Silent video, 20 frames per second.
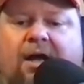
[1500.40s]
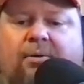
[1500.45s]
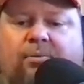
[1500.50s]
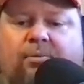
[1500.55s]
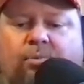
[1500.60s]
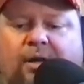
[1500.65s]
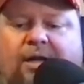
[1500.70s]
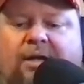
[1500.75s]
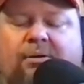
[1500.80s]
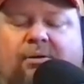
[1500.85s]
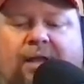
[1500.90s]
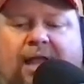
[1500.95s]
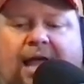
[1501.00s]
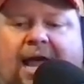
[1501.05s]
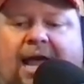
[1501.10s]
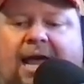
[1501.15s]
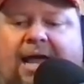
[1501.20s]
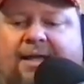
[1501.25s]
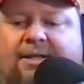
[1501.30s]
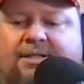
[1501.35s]

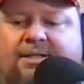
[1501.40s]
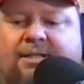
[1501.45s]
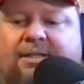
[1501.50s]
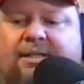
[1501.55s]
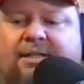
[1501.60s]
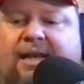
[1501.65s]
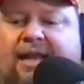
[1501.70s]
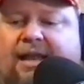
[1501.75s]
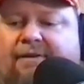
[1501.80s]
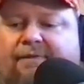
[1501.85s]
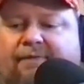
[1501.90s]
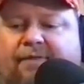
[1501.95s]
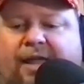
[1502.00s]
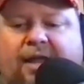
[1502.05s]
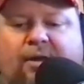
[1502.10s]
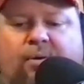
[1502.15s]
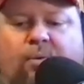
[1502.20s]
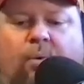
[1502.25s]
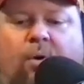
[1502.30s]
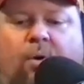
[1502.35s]
realize that if
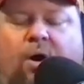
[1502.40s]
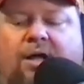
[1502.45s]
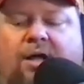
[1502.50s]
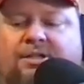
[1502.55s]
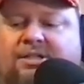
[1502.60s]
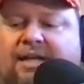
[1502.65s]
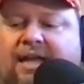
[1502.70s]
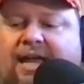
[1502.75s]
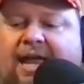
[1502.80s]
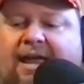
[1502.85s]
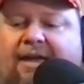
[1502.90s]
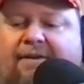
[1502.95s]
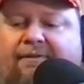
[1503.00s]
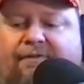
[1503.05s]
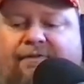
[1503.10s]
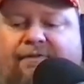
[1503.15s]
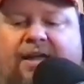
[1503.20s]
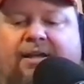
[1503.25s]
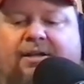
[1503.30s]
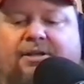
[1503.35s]
they want to
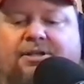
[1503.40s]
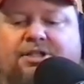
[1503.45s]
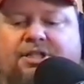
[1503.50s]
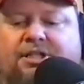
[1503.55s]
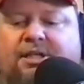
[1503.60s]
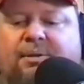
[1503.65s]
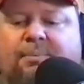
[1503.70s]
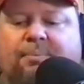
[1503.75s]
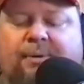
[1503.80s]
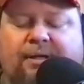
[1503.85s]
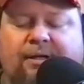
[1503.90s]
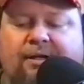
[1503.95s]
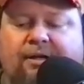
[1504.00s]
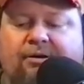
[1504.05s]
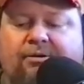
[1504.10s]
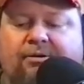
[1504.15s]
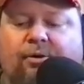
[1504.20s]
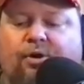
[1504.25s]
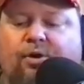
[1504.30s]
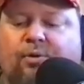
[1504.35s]
have fellowship in the
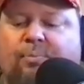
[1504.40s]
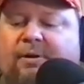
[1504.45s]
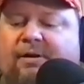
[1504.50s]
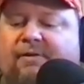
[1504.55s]
group,